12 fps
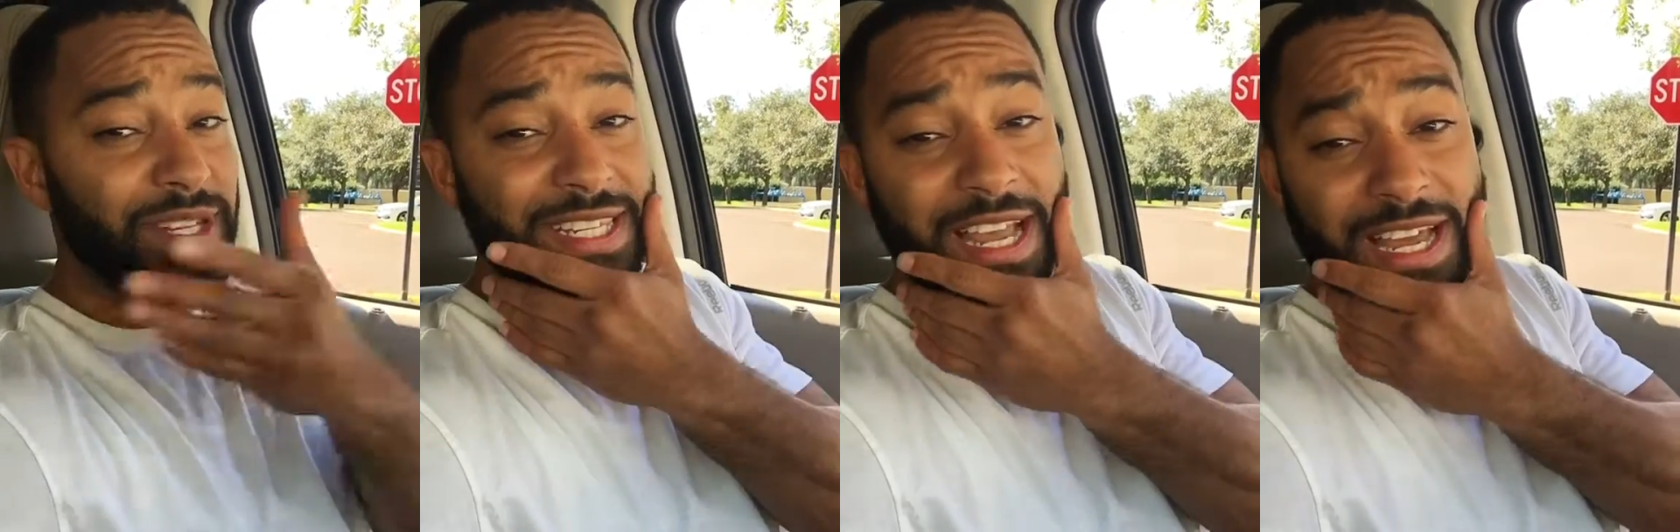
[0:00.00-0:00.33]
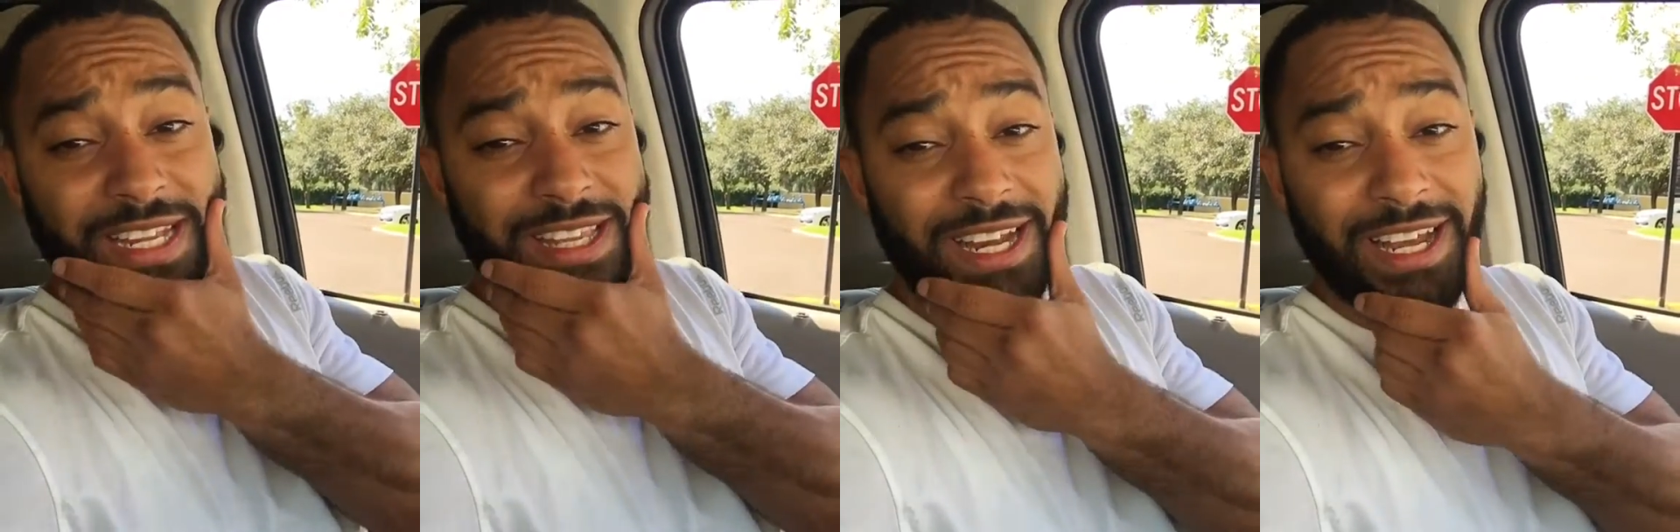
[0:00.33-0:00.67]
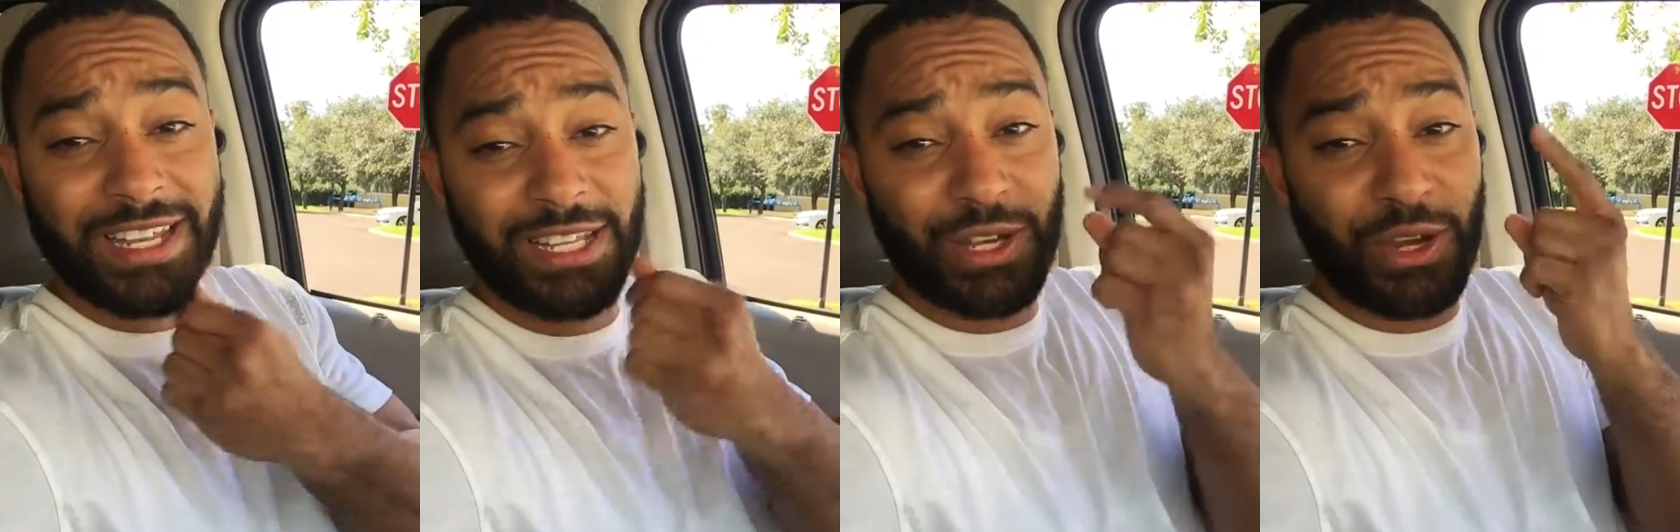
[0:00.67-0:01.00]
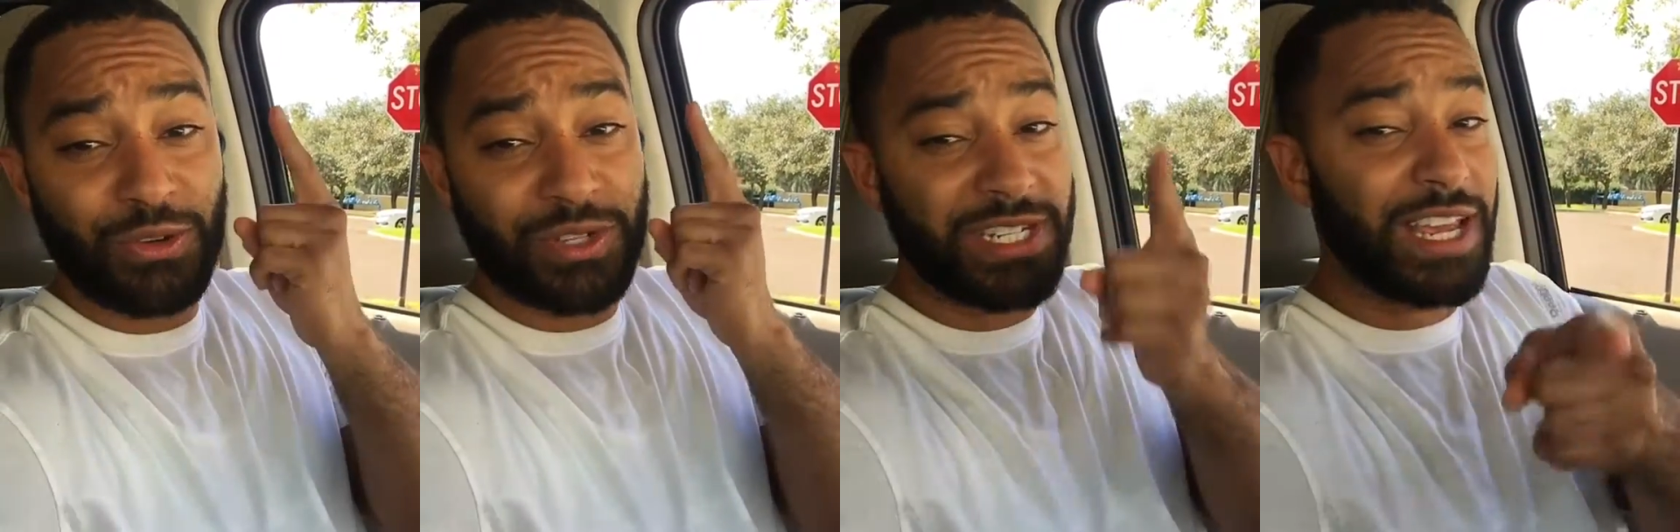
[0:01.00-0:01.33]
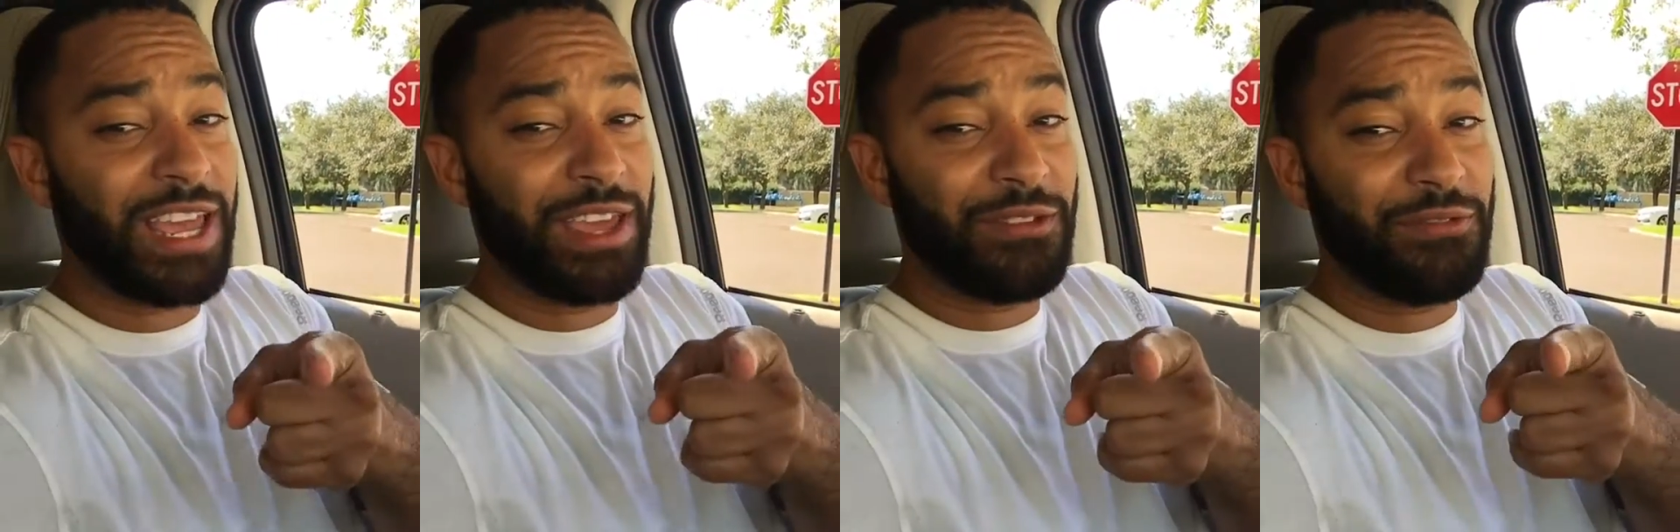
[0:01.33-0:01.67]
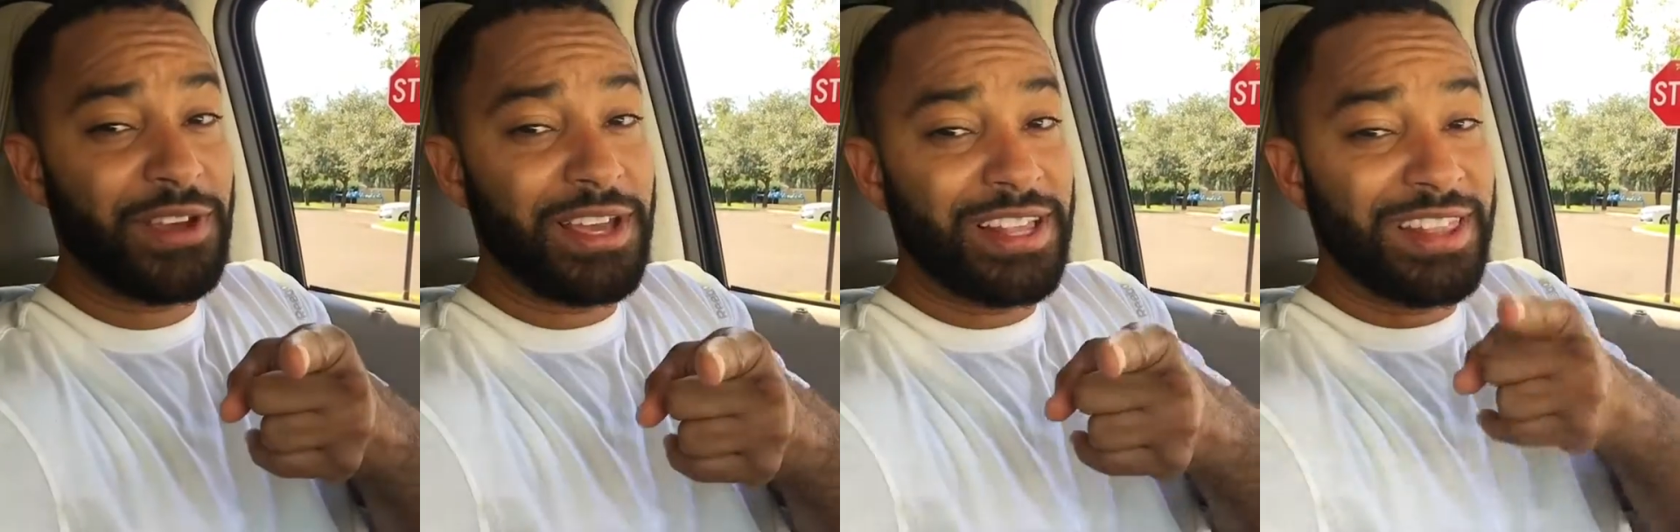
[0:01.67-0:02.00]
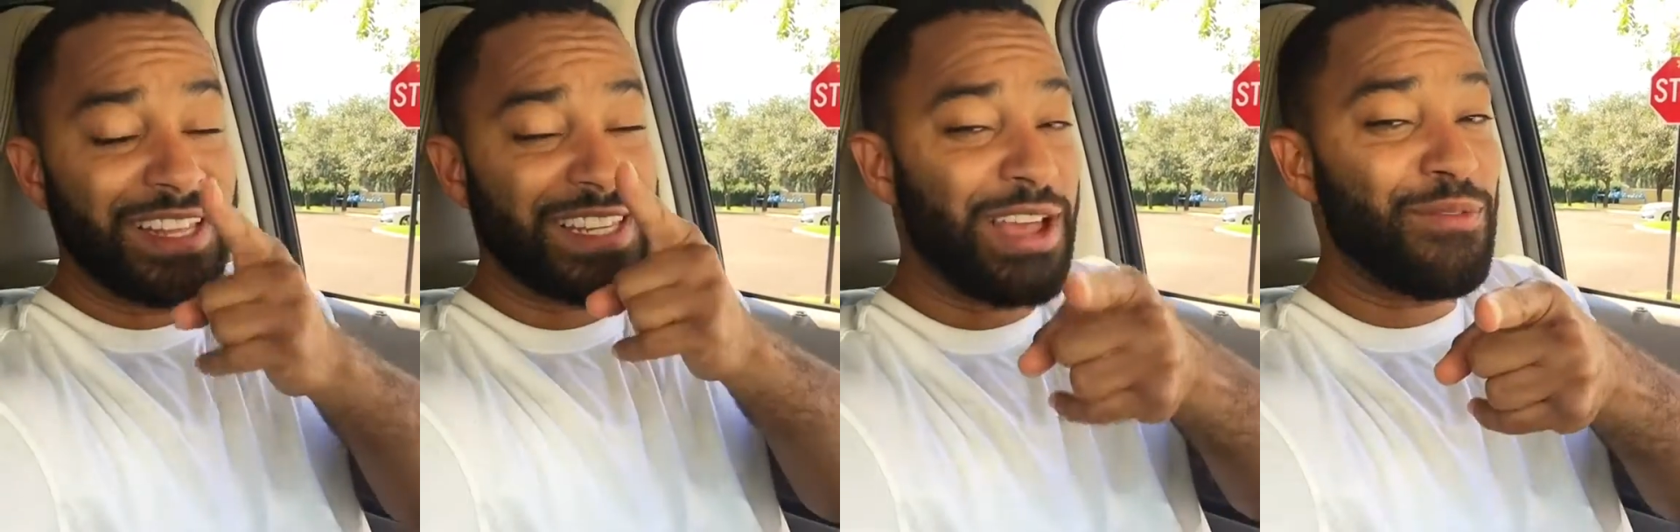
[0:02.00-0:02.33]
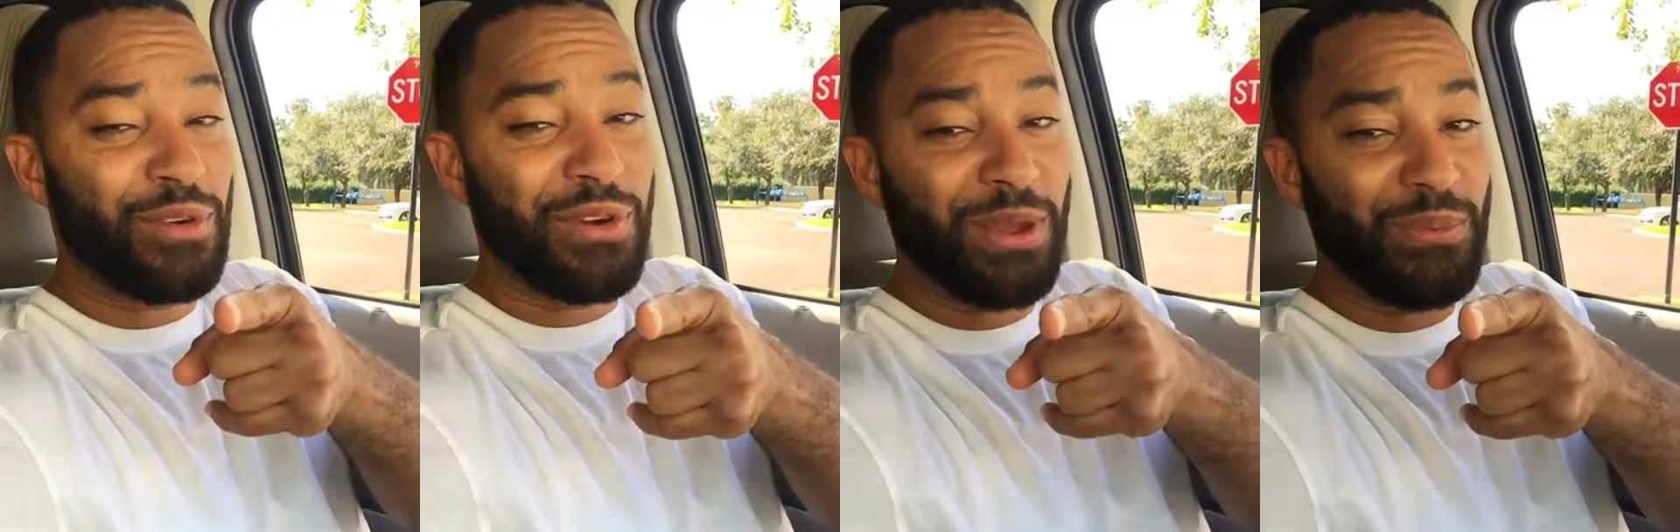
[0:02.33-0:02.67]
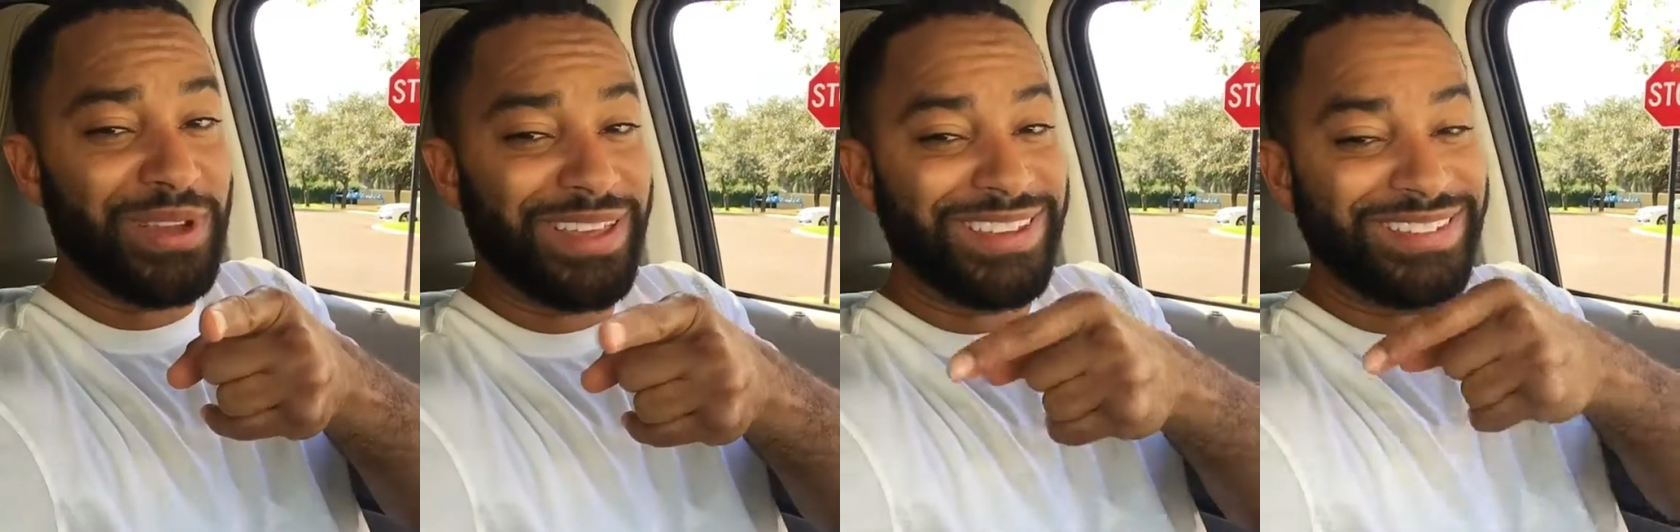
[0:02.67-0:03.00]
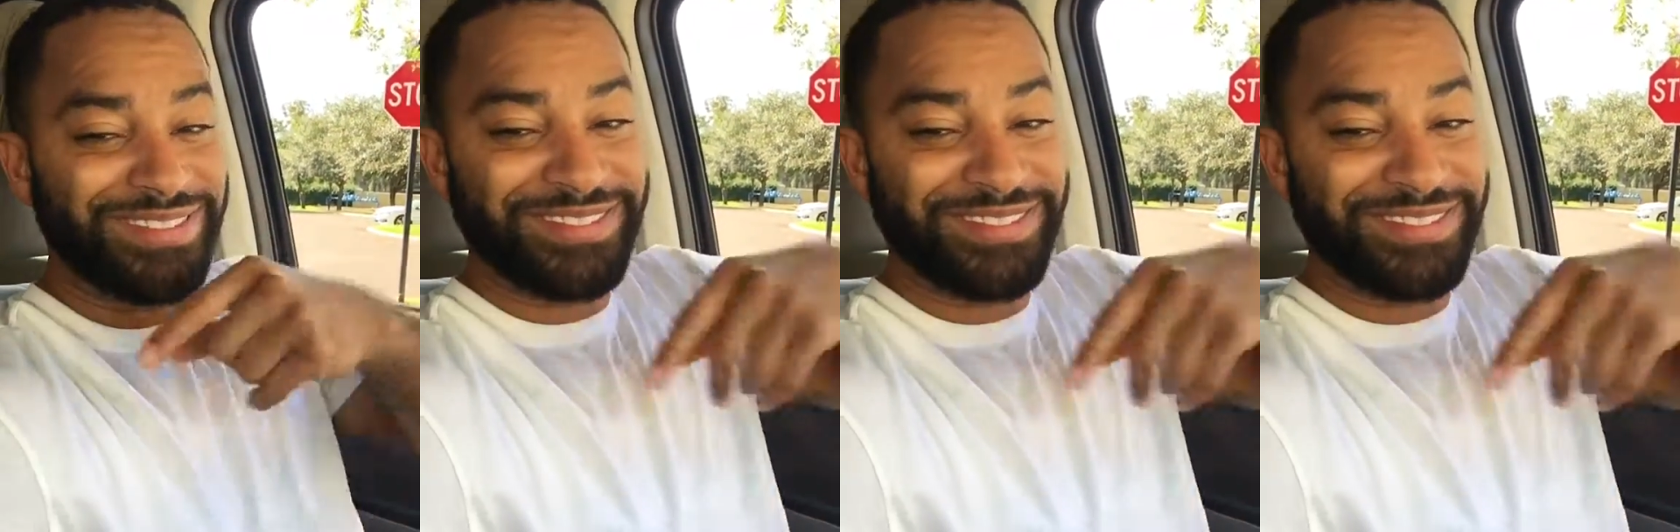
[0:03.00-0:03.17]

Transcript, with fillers: decided that I need to go shave. Let's have a great week.